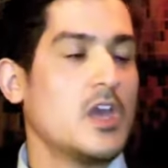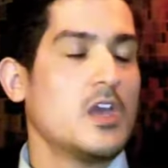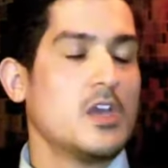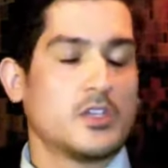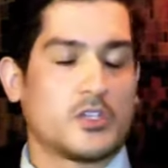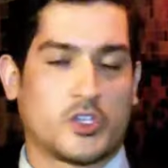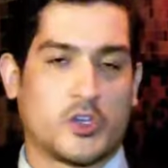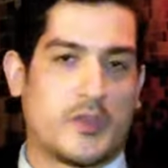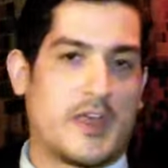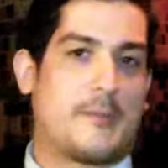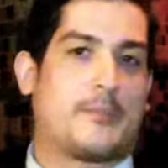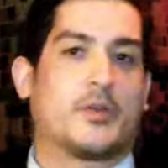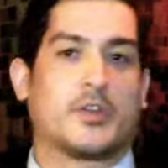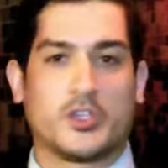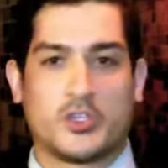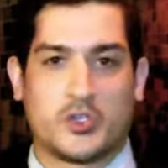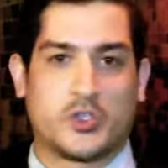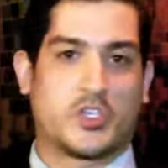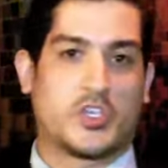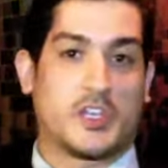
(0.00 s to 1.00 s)
So that brings
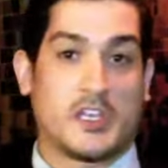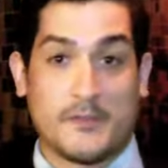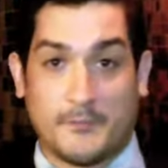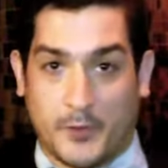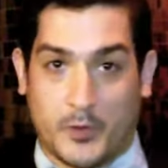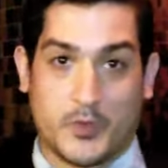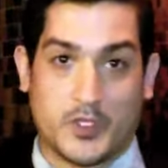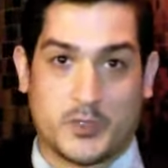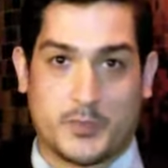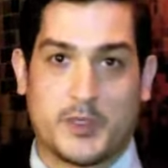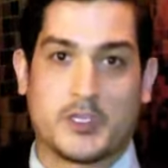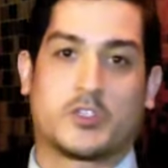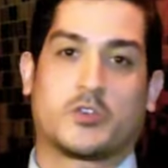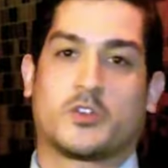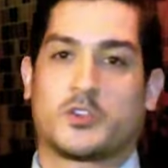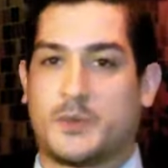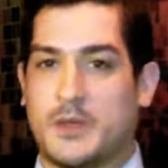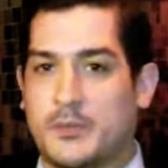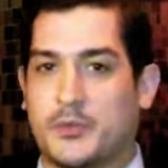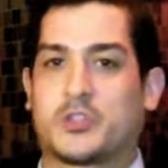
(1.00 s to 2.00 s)
you to the influence piece. So as
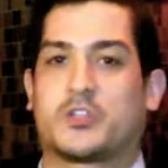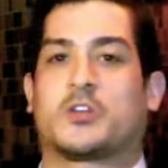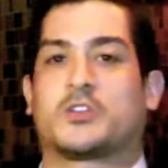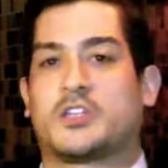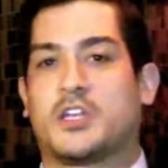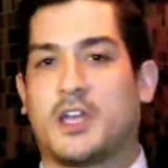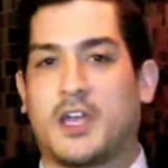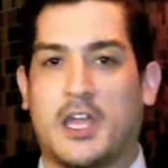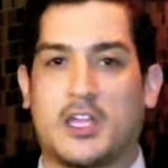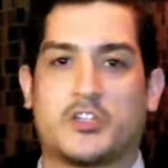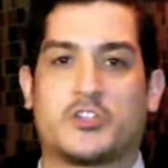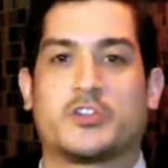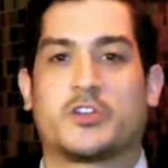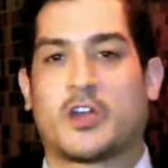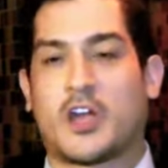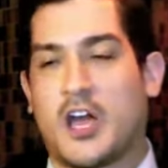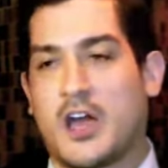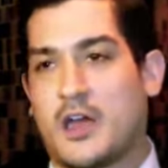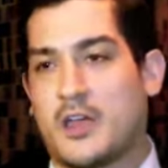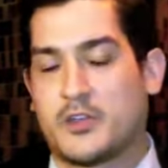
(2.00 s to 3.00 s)
people start to engage in your
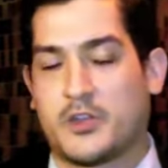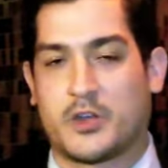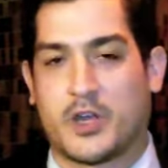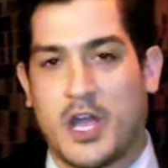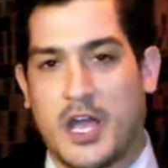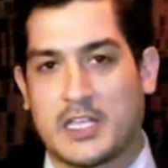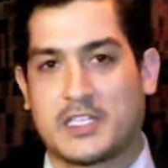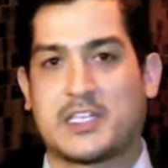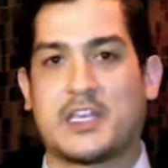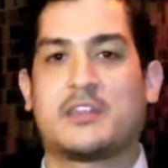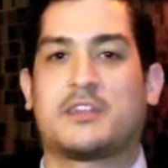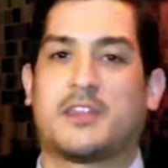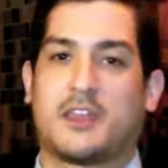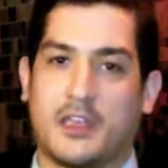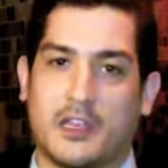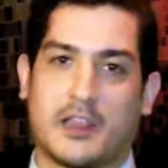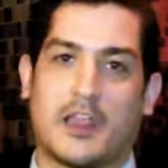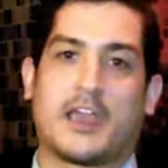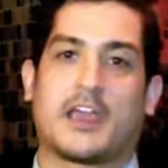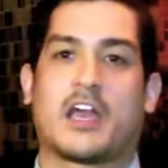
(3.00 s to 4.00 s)
content, they
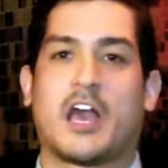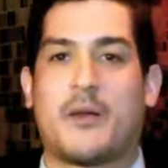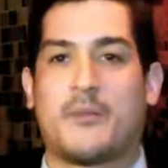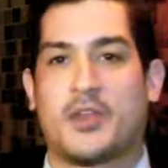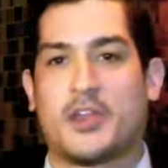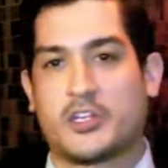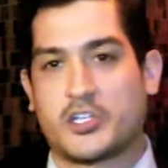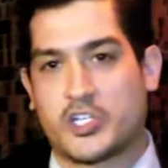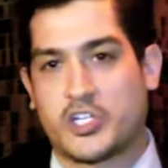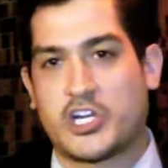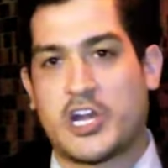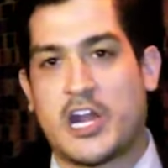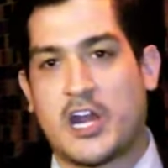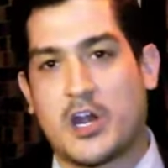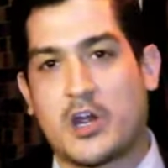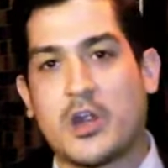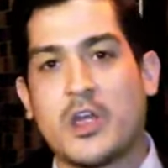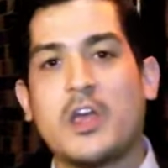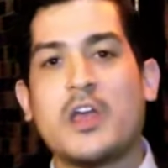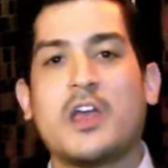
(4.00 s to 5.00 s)
hit like, comment, and
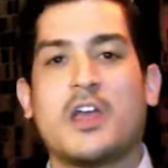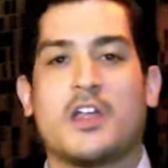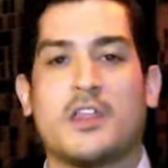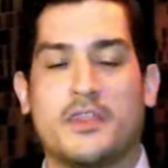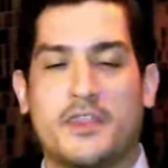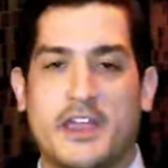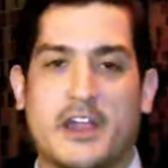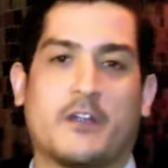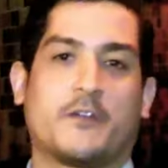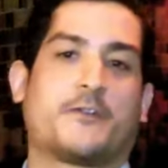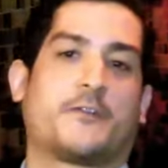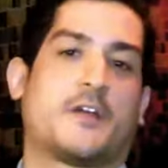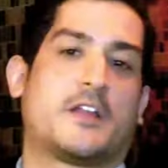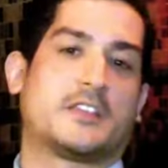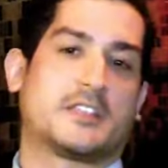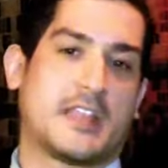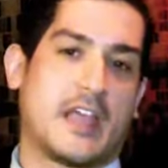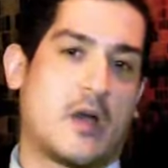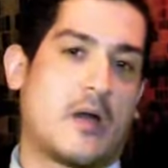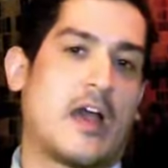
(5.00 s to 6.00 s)
share, their
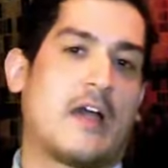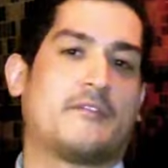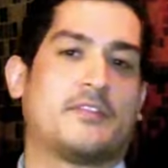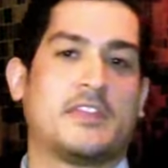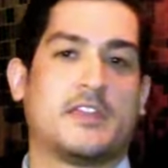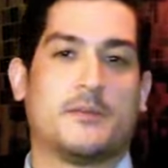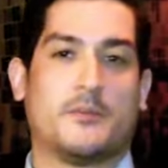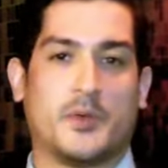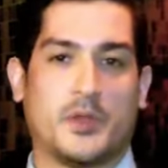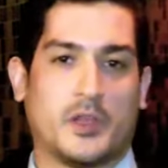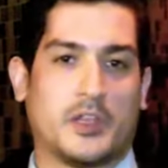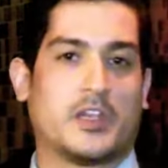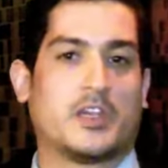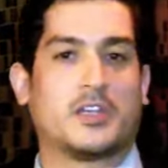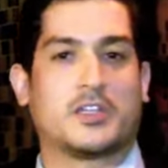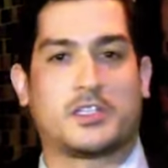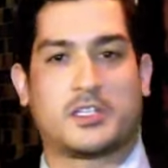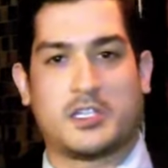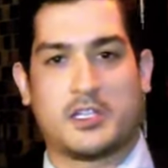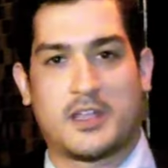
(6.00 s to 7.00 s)
friends now have the ability to
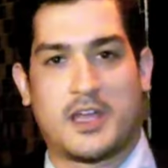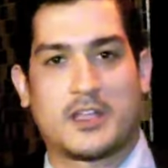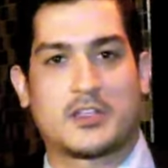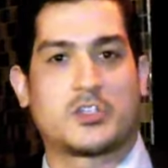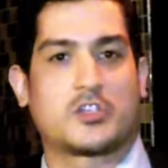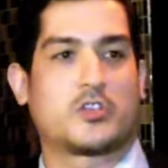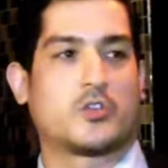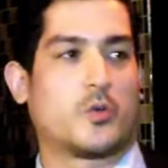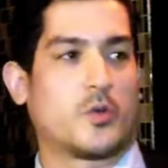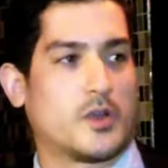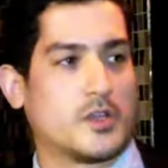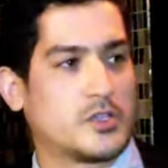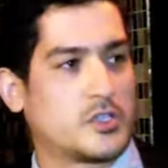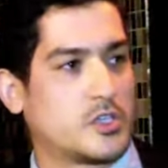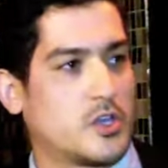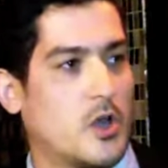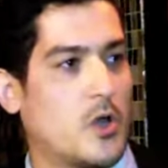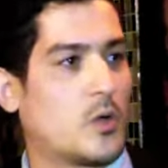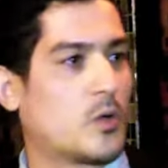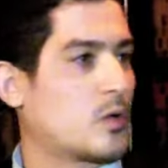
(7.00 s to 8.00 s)
see that story.
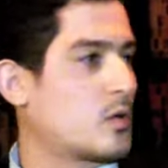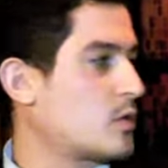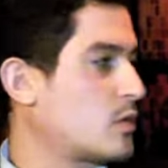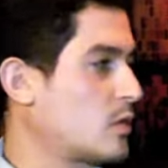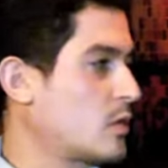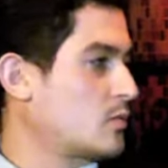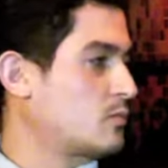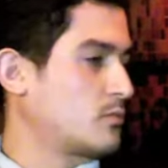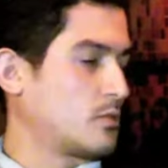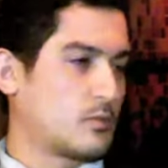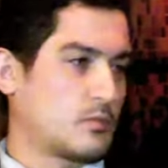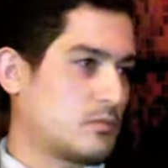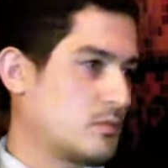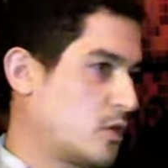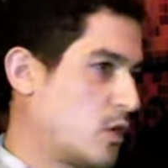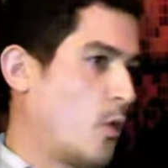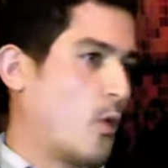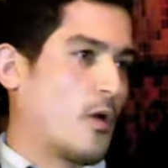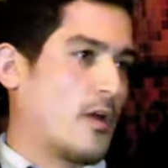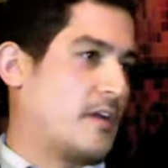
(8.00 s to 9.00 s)
So
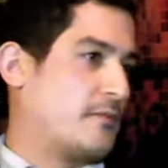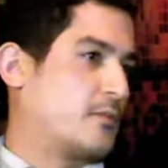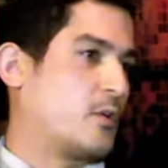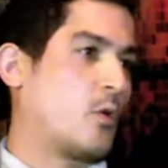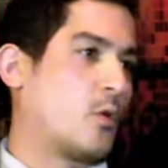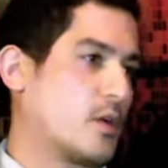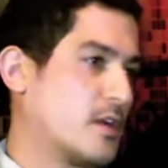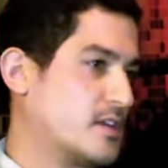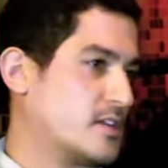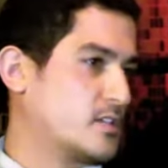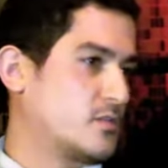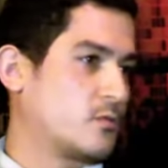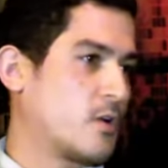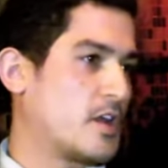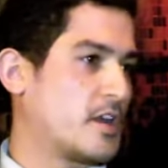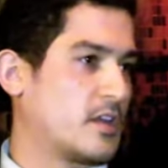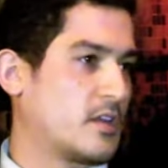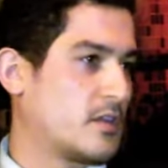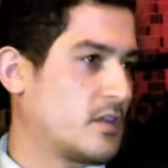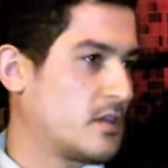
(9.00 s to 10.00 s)
if Curi's
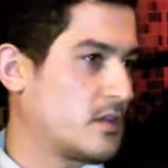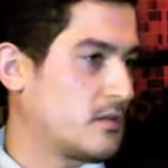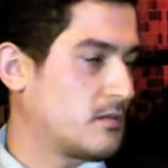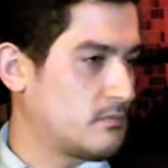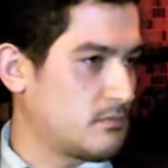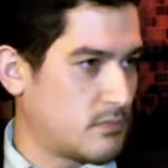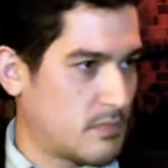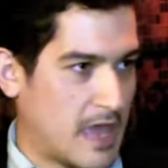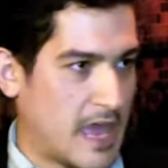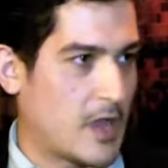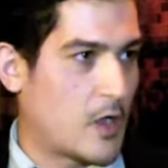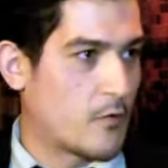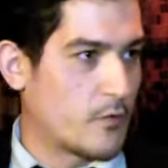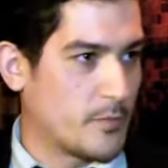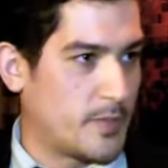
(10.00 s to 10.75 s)
running the Hangover